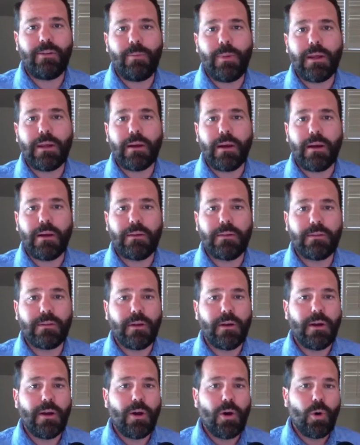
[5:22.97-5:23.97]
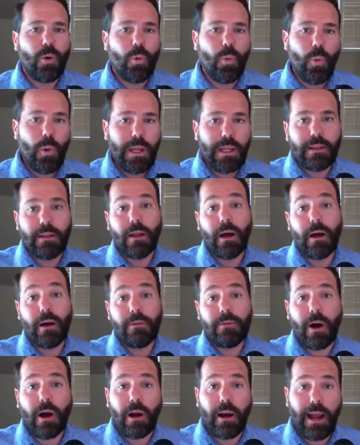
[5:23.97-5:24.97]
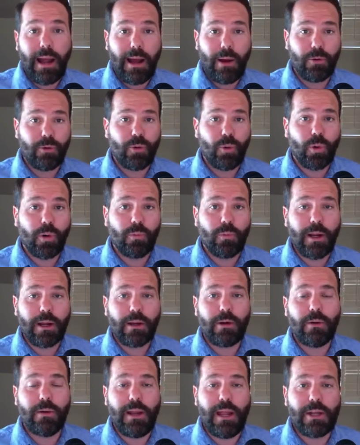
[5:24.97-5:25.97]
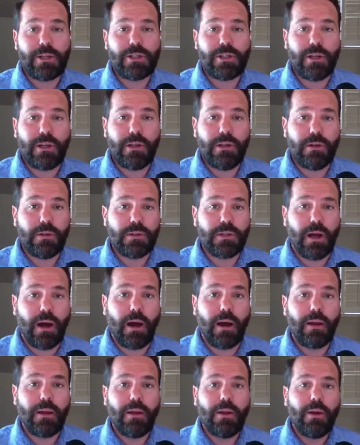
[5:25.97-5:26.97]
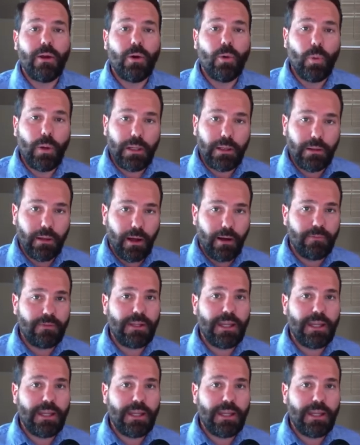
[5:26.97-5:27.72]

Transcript: because we love our outdoor recreation in Utah. We love to